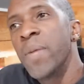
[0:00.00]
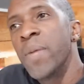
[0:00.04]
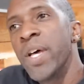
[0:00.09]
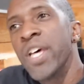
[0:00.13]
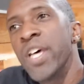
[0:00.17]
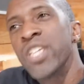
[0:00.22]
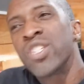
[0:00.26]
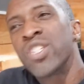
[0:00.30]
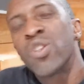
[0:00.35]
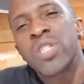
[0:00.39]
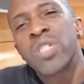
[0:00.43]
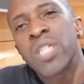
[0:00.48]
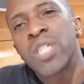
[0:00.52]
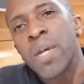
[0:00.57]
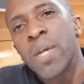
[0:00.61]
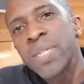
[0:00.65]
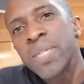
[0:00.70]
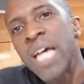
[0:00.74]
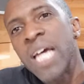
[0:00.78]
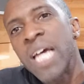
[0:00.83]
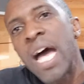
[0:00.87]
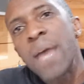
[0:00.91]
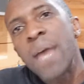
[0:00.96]
So
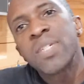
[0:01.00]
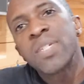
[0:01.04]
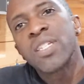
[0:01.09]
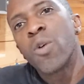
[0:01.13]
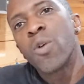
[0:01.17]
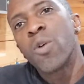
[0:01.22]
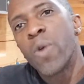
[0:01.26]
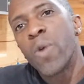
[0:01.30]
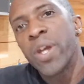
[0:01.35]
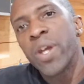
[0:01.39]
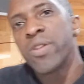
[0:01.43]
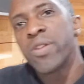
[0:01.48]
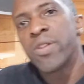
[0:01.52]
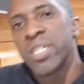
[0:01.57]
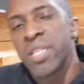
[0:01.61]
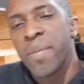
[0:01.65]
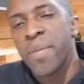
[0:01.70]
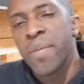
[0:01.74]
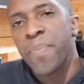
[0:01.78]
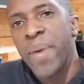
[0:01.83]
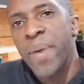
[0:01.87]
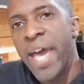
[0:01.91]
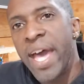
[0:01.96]
sometimes in the winters in the
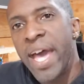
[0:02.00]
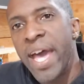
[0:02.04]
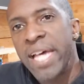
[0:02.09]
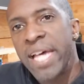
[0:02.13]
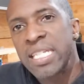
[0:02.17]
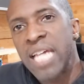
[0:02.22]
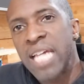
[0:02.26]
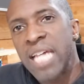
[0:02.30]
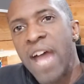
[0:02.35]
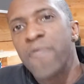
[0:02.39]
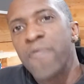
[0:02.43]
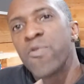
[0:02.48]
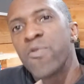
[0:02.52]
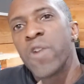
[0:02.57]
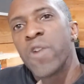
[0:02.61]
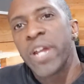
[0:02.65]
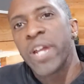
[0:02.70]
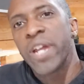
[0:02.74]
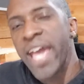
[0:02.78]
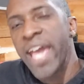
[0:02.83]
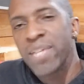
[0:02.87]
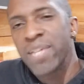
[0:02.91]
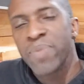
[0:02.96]
past, I've run
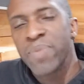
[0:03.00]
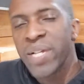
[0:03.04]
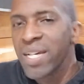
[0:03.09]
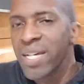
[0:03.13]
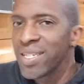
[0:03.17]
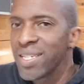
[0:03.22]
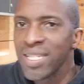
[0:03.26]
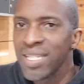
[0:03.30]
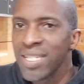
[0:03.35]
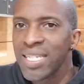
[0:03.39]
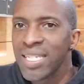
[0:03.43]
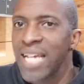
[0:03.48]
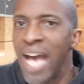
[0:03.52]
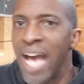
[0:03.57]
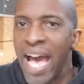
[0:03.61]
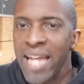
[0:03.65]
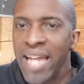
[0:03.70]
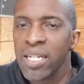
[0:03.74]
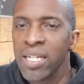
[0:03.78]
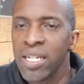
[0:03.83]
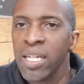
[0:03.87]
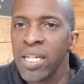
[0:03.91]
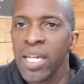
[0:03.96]
ads because
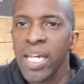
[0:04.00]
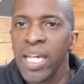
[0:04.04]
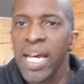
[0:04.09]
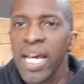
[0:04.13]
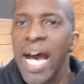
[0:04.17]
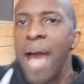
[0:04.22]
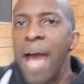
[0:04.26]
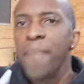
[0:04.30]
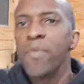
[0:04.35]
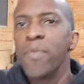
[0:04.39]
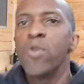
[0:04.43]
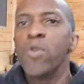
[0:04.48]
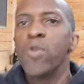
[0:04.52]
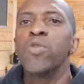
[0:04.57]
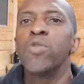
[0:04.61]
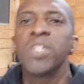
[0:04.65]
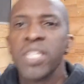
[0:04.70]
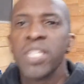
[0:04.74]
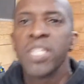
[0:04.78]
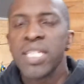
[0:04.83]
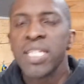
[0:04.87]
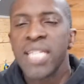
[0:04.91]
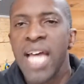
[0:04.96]
I moved to
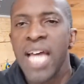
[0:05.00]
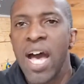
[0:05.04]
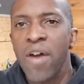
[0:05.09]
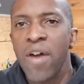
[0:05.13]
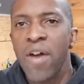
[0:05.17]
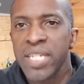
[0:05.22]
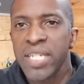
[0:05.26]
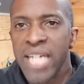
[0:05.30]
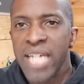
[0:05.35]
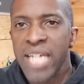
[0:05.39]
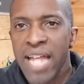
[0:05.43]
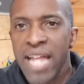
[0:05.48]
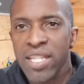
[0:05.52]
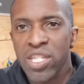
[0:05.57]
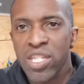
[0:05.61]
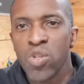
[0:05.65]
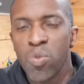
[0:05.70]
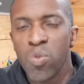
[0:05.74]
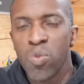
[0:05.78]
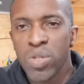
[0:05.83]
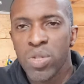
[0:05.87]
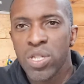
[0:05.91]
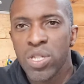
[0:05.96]
this town, it's gotten
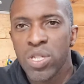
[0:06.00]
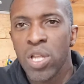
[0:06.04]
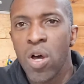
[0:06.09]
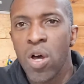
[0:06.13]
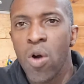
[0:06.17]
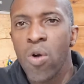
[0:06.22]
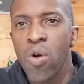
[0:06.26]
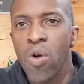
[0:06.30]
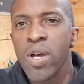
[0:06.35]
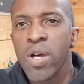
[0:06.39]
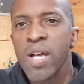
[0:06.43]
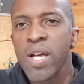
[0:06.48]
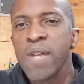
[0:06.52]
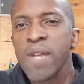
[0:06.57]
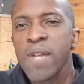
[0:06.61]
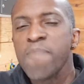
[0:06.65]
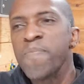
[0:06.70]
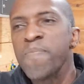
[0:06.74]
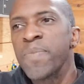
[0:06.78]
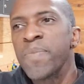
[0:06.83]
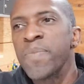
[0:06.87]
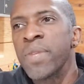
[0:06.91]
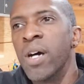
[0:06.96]
super slow.
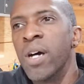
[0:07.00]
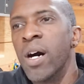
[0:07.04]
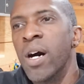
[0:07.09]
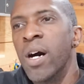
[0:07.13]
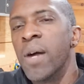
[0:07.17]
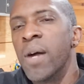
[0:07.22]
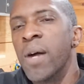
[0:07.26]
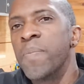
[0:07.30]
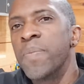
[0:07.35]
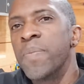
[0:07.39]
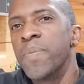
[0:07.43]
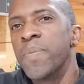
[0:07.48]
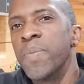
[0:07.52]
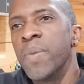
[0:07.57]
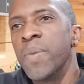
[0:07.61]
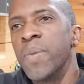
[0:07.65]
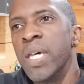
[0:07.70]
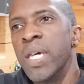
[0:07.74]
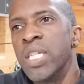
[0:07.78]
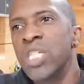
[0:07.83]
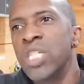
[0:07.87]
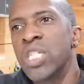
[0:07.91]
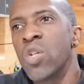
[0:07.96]

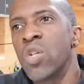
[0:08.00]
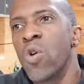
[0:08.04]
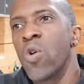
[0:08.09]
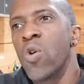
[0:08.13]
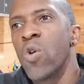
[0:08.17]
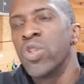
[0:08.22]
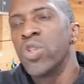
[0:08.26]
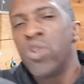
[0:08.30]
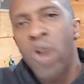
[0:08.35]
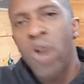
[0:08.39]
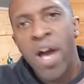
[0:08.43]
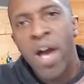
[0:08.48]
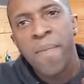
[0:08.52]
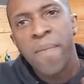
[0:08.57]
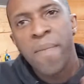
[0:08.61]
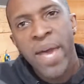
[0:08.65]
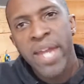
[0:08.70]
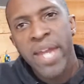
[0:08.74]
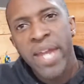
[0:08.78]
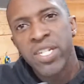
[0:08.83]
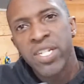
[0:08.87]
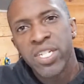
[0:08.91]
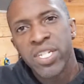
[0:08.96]
And so, I
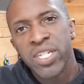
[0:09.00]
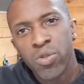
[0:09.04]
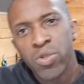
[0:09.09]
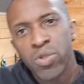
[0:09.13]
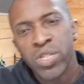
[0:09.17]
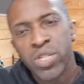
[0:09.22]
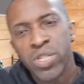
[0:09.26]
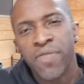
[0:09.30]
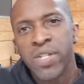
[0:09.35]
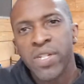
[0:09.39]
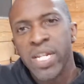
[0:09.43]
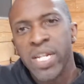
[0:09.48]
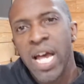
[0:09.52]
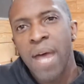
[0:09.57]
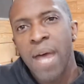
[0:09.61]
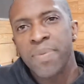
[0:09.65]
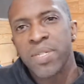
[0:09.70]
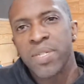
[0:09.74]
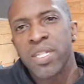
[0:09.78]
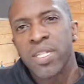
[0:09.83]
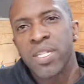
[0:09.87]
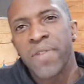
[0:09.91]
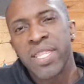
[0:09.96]
managed to do different jobs and
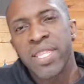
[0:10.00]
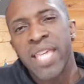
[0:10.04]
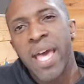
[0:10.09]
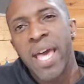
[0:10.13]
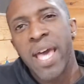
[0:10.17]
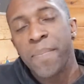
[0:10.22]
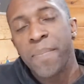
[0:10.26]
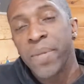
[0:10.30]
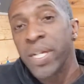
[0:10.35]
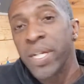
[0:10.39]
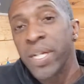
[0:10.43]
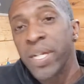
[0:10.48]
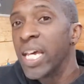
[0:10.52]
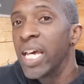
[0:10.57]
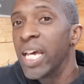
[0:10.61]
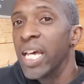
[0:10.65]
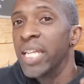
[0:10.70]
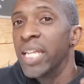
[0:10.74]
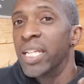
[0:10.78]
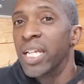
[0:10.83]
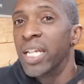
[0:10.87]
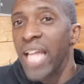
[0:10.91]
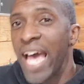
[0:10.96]
stuff like that. But in
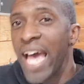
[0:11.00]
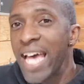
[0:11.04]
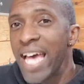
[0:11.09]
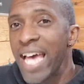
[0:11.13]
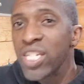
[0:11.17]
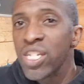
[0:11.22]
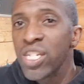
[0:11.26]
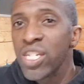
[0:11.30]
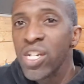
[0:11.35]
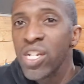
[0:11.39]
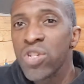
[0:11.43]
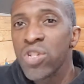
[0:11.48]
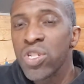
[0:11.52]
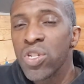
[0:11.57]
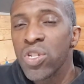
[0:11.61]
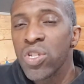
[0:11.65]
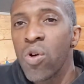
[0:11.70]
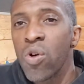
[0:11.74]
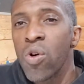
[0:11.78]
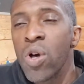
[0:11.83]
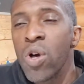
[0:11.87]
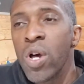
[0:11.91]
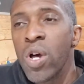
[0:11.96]
the last year or
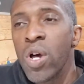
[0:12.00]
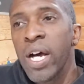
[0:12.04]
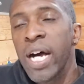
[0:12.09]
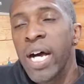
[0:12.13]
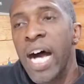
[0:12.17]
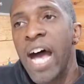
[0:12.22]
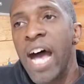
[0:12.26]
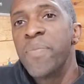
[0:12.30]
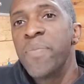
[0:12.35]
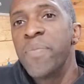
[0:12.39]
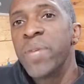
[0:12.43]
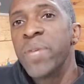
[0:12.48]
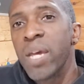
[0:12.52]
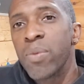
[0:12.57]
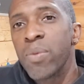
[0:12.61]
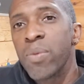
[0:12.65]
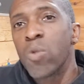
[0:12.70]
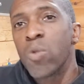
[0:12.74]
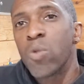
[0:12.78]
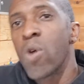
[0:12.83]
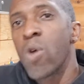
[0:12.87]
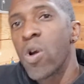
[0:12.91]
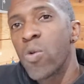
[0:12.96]
so, I've been able to
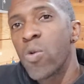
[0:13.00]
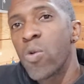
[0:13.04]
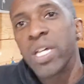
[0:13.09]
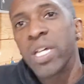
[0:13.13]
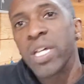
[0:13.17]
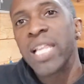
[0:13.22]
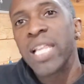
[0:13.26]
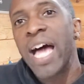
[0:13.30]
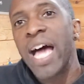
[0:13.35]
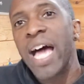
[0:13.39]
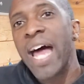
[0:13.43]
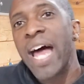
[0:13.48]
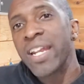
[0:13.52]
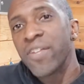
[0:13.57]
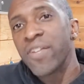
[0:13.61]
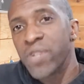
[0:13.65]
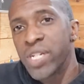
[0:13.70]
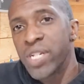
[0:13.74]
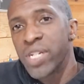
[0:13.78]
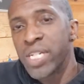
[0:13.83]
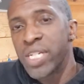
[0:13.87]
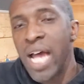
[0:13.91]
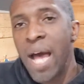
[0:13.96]
work with a lot of different
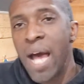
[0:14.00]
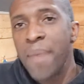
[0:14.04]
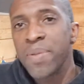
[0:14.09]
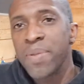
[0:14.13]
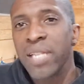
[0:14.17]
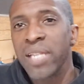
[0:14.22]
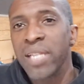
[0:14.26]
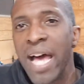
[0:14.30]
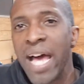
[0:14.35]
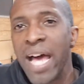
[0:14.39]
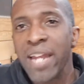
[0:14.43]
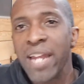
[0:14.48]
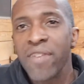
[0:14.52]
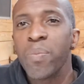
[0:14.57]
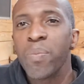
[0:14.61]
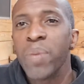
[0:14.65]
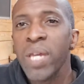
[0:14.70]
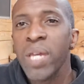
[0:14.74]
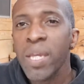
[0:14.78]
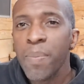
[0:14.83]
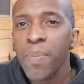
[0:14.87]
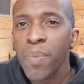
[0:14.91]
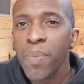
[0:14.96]
shops, a lot of different
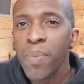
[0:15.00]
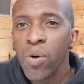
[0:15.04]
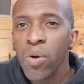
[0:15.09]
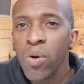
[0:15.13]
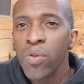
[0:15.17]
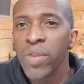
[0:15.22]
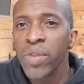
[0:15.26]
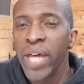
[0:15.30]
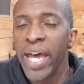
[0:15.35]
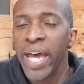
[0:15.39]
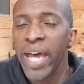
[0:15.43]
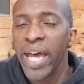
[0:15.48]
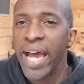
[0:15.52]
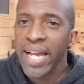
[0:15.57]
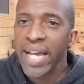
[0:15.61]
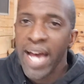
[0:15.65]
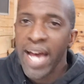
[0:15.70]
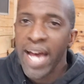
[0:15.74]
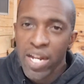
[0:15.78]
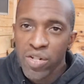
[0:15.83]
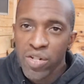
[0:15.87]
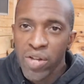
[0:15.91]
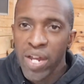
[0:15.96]
people that I
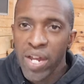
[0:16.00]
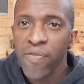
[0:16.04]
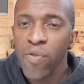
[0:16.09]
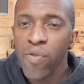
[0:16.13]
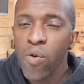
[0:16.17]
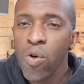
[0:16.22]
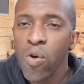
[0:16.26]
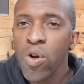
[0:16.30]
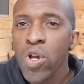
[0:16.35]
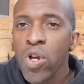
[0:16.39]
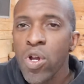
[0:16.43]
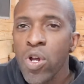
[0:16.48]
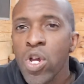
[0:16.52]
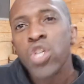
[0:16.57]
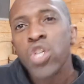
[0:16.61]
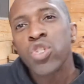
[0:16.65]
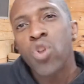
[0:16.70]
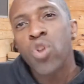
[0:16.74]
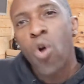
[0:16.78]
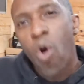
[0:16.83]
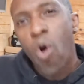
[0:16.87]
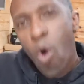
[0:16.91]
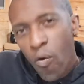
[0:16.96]
contract for.
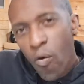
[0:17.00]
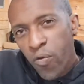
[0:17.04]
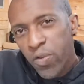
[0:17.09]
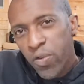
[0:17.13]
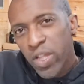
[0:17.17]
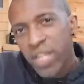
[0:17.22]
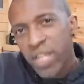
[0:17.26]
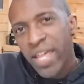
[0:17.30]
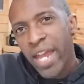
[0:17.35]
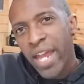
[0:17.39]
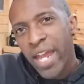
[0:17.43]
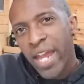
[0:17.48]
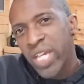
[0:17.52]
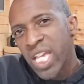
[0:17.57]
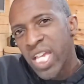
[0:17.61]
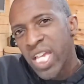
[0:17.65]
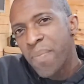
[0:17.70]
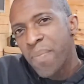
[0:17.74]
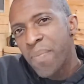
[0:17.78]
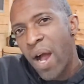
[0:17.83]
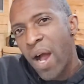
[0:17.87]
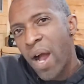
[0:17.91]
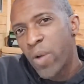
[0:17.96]
So hopefully that'll keep
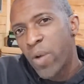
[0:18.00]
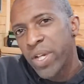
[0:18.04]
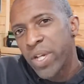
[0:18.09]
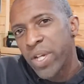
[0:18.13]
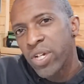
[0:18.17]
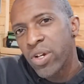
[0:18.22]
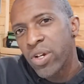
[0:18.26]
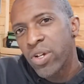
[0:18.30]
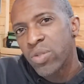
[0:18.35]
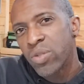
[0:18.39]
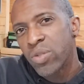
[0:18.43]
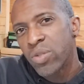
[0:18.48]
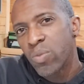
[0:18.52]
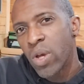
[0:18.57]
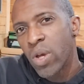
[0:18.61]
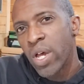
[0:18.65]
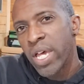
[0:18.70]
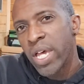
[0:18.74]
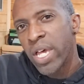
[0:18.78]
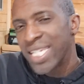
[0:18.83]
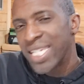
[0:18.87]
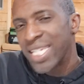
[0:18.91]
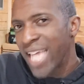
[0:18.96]
my winters
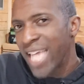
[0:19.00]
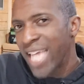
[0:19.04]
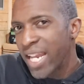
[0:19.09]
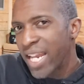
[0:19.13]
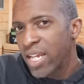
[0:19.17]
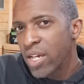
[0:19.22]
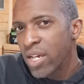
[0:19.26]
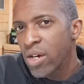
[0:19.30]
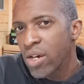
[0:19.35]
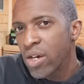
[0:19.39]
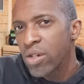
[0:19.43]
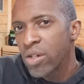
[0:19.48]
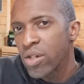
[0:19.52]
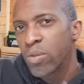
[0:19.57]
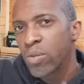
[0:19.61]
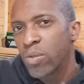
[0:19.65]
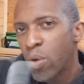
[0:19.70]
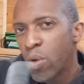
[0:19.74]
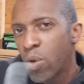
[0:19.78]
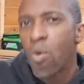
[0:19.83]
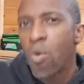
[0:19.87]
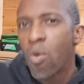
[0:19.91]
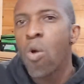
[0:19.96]
steadier
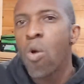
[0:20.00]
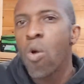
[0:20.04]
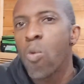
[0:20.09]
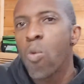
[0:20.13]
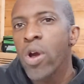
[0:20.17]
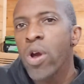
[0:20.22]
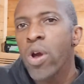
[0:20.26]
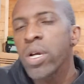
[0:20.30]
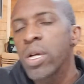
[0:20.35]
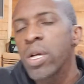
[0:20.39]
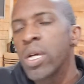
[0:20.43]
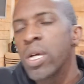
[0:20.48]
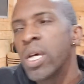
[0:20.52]
with more work.